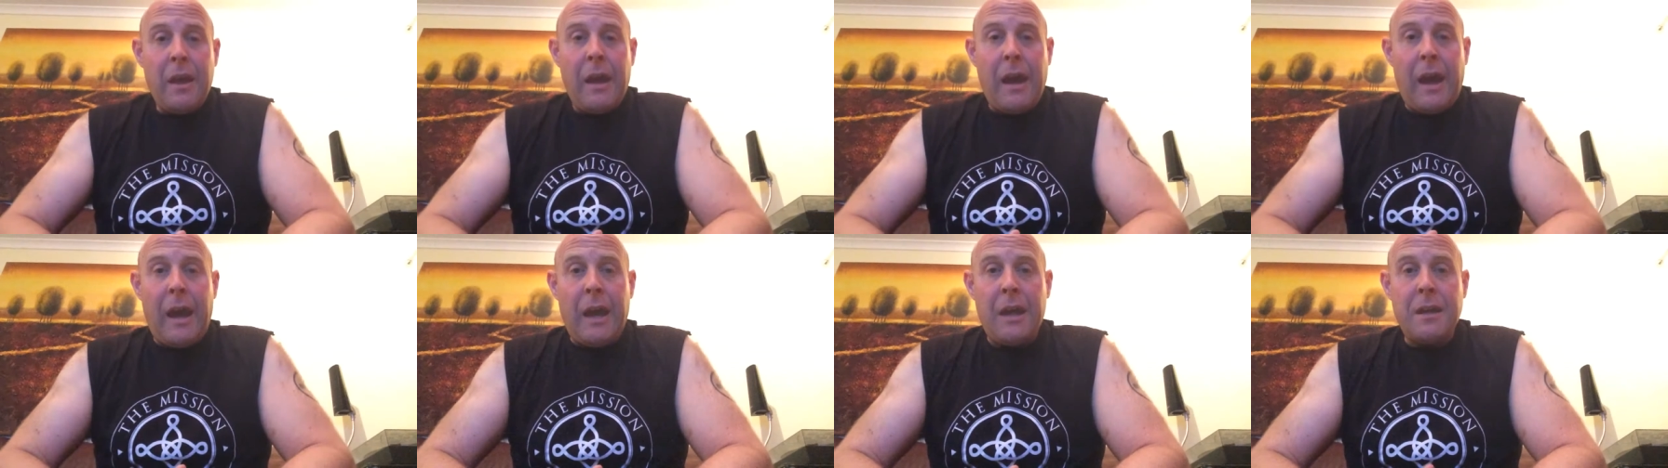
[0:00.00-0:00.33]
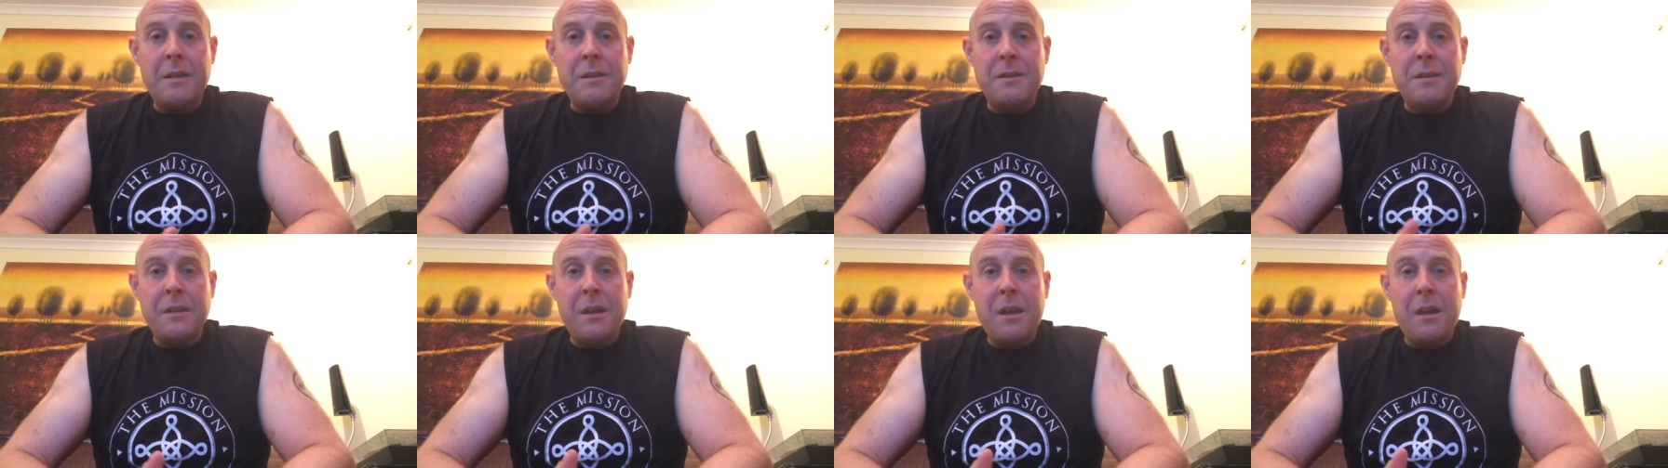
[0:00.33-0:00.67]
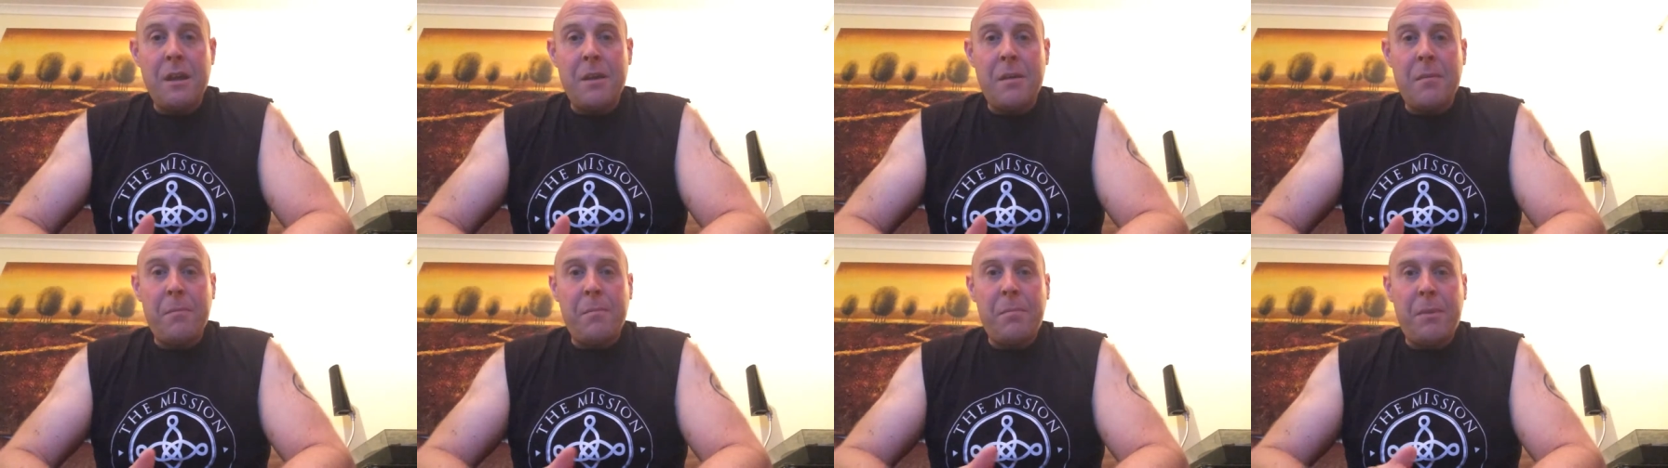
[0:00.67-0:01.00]
And
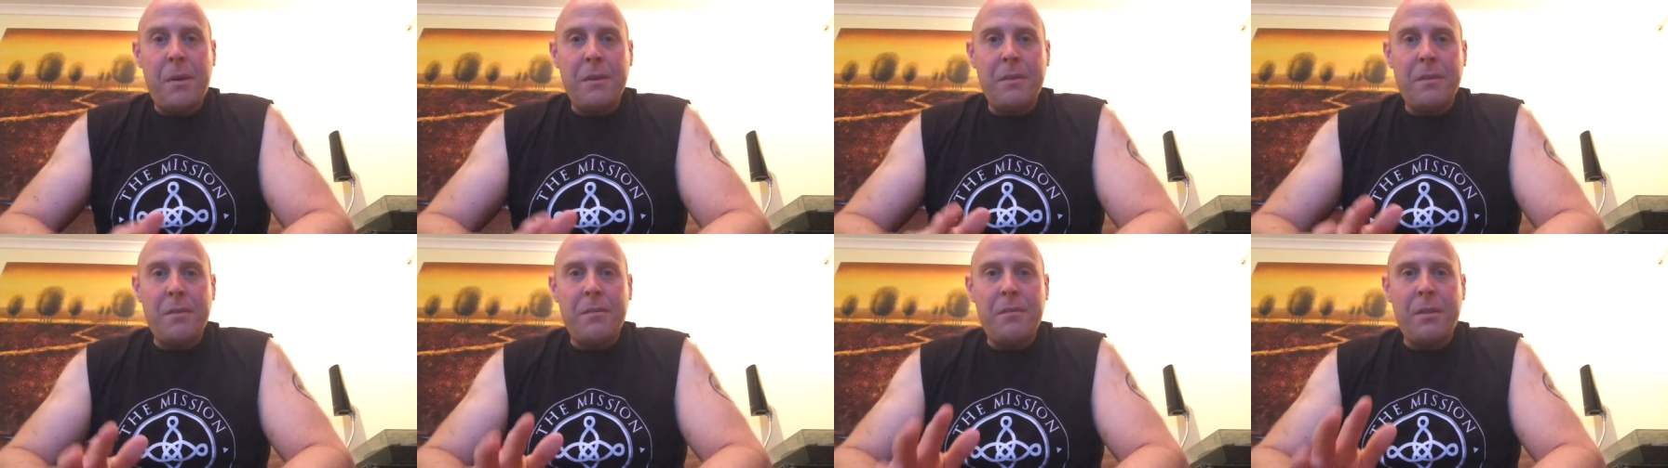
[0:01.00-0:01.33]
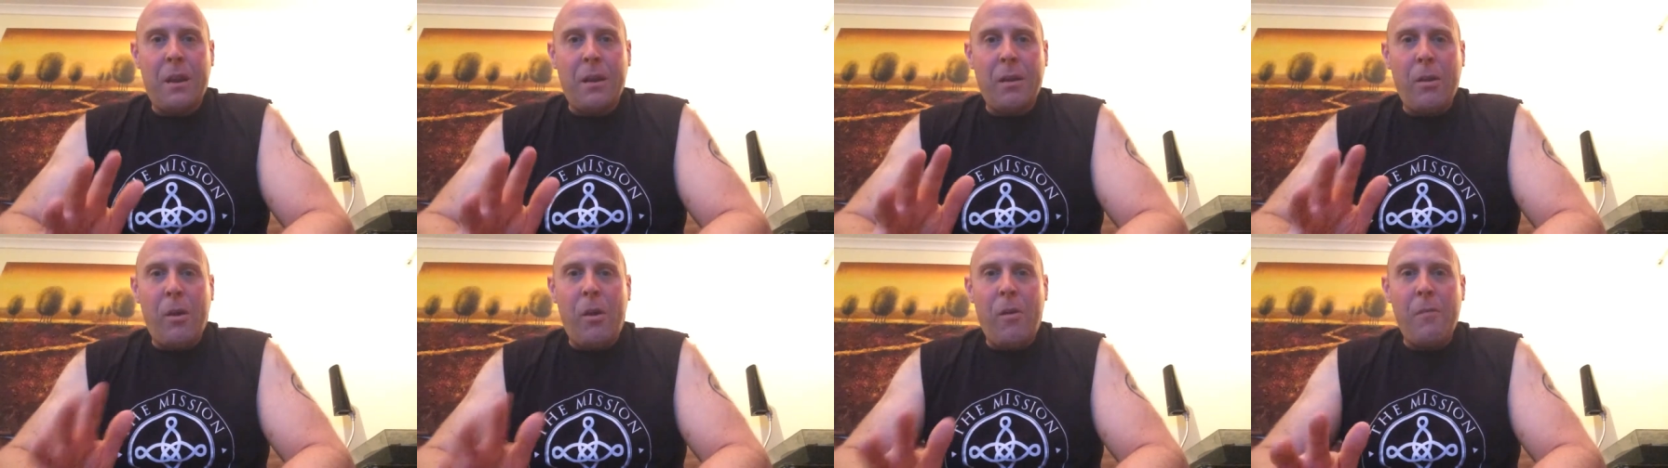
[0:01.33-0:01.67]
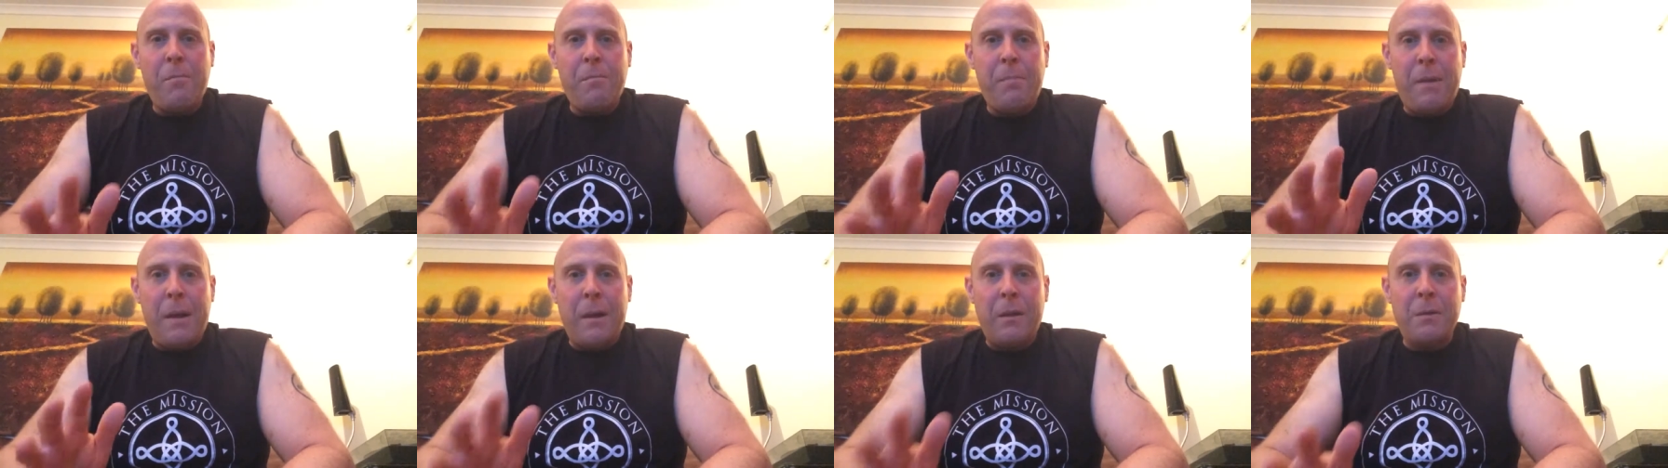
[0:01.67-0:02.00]
but a lot
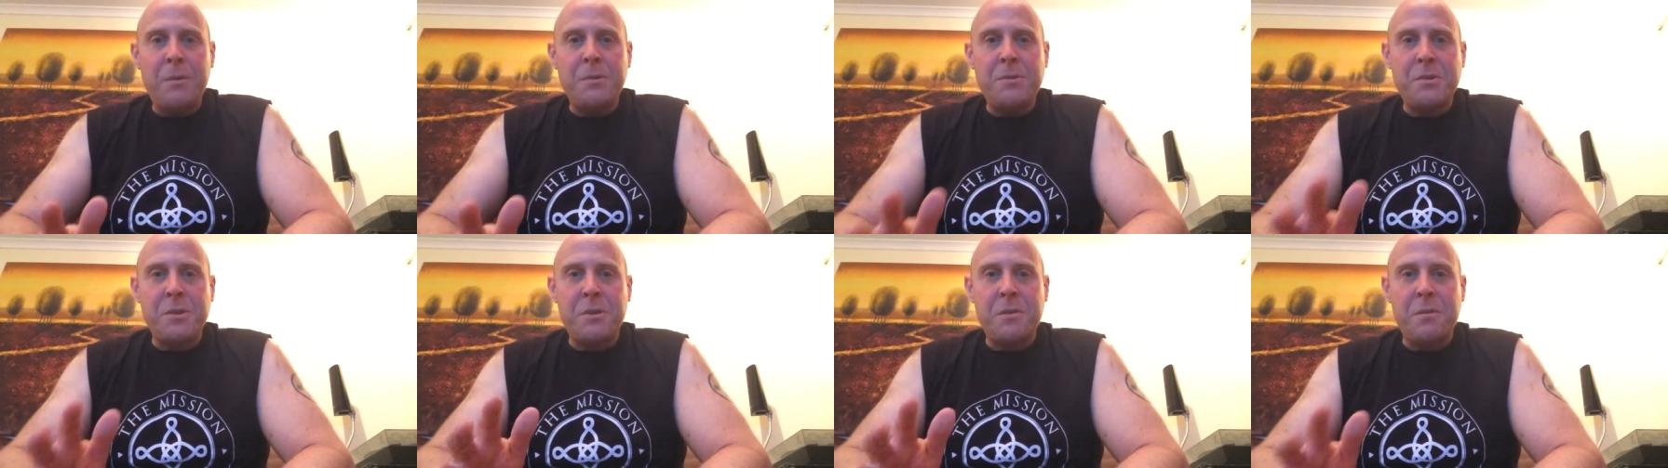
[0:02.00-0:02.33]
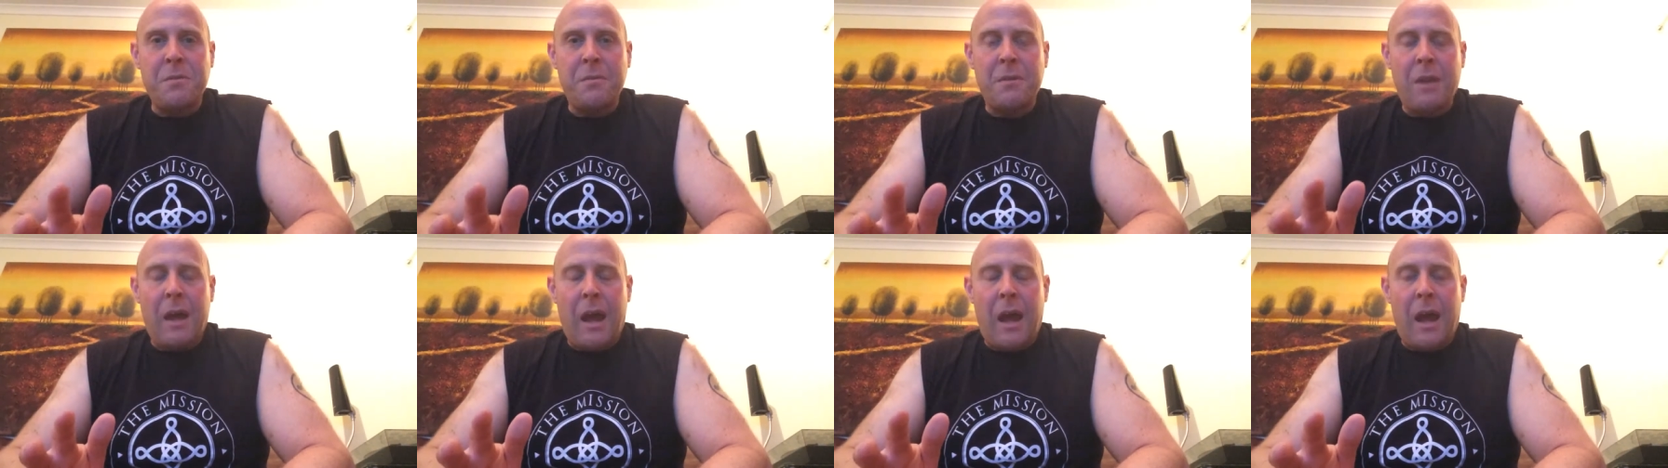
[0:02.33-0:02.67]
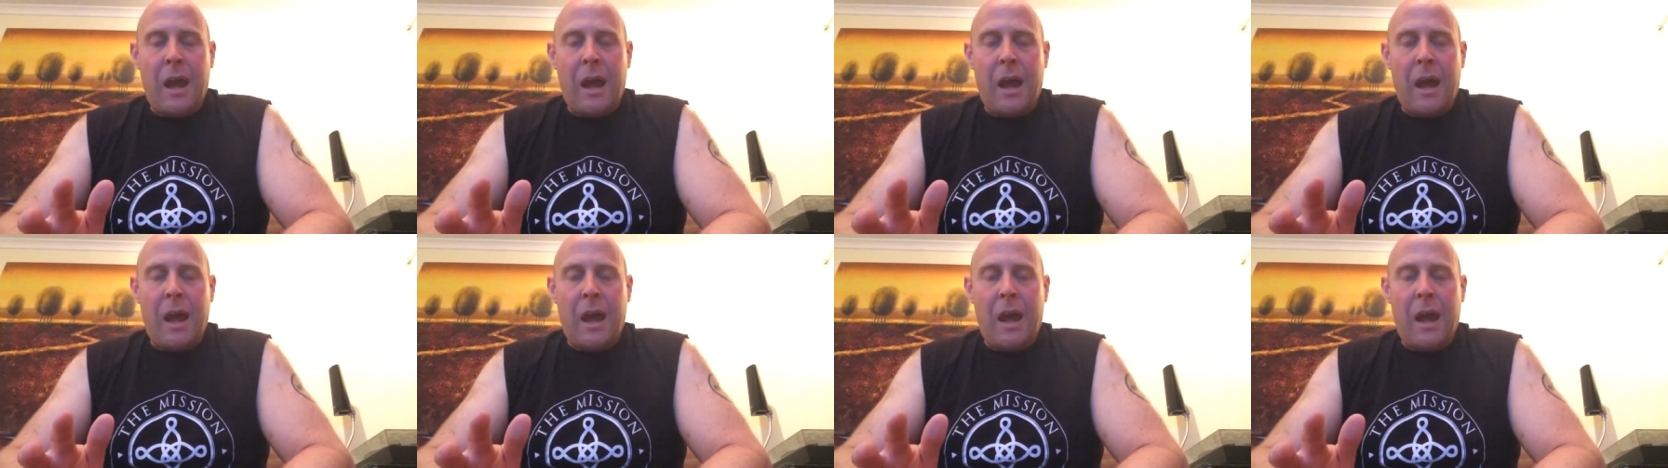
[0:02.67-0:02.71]
of Belgian